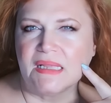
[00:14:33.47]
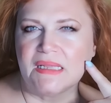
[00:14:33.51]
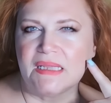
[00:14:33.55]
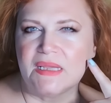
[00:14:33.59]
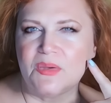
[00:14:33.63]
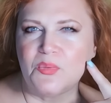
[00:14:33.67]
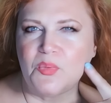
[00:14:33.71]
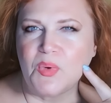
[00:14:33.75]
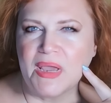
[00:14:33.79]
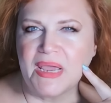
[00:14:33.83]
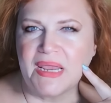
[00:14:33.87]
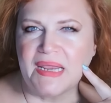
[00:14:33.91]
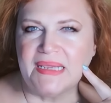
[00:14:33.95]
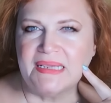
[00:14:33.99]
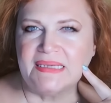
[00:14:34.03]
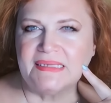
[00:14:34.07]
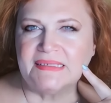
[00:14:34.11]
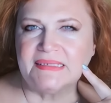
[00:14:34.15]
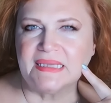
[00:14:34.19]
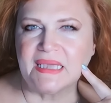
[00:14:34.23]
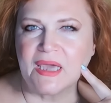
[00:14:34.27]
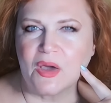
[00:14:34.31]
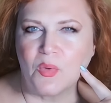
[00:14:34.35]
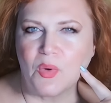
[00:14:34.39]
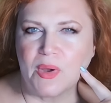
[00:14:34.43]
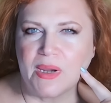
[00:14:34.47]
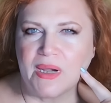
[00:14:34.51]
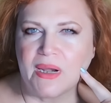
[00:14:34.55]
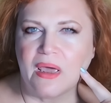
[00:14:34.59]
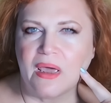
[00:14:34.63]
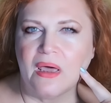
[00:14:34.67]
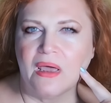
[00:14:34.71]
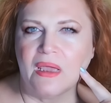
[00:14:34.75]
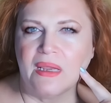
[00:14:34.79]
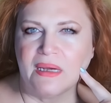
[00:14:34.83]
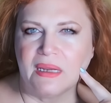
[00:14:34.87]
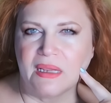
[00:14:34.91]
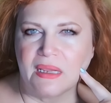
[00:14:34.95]
exactly what is
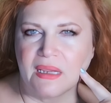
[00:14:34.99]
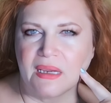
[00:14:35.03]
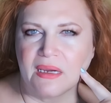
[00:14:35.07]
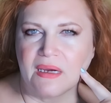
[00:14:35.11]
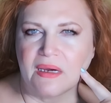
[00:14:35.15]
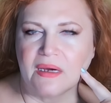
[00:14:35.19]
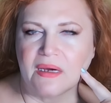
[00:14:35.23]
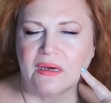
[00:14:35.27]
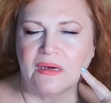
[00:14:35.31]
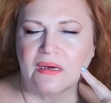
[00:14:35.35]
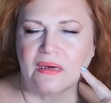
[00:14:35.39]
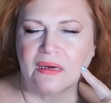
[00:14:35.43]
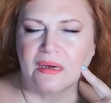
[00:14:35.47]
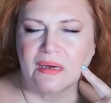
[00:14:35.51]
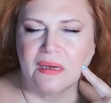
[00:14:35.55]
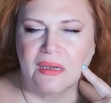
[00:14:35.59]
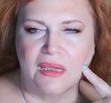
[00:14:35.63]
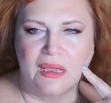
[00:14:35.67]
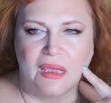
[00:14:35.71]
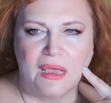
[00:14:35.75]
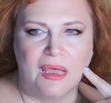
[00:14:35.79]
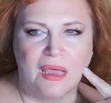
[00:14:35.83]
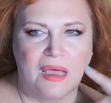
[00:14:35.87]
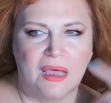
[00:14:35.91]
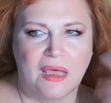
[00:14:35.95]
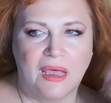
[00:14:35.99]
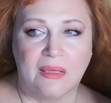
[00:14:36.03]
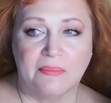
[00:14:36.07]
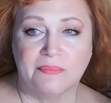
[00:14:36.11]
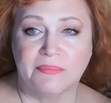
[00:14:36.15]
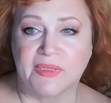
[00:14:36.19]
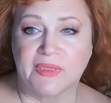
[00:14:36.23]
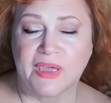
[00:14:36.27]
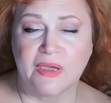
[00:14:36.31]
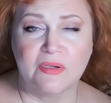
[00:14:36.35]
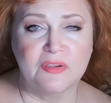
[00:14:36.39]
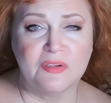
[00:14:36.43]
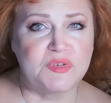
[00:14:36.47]
going on here?
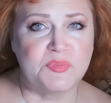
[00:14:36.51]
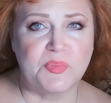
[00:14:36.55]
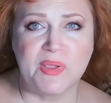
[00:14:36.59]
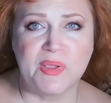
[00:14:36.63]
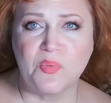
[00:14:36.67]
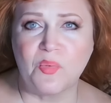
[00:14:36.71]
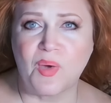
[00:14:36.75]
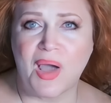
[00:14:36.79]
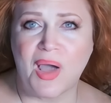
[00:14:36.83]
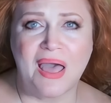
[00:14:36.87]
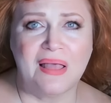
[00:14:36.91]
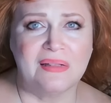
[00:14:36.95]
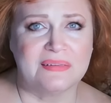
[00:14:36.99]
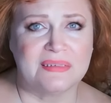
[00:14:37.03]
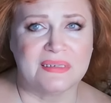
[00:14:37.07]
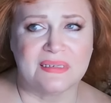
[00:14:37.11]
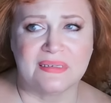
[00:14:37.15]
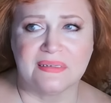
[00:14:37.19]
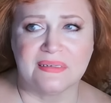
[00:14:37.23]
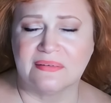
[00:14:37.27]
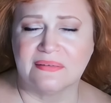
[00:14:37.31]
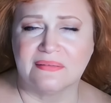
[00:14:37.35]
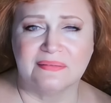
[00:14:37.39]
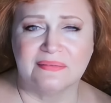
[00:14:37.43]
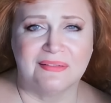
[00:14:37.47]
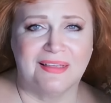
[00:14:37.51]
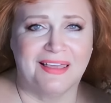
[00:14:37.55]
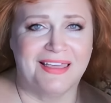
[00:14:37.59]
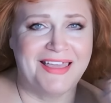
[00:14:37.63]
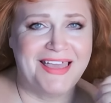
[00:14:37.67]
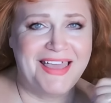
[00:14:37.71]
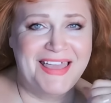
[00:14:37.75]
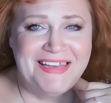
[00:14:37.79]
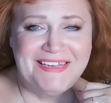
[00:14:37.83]
Um, Ghost be wildin'.